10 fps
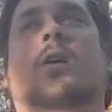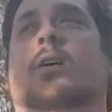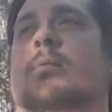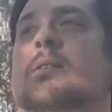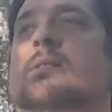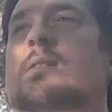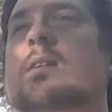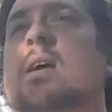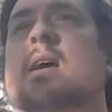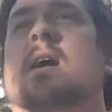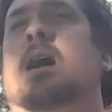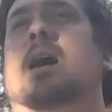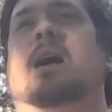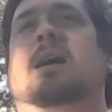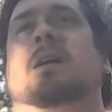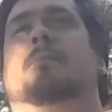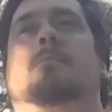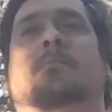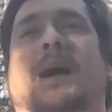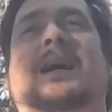arguments and kind
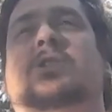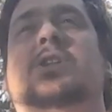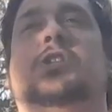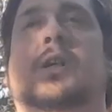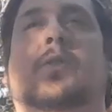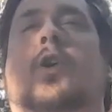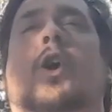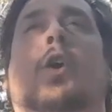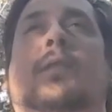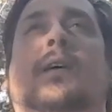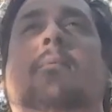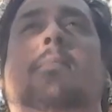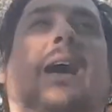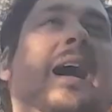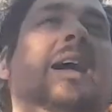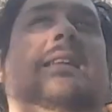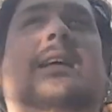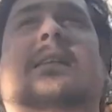of bashed each other all the time behind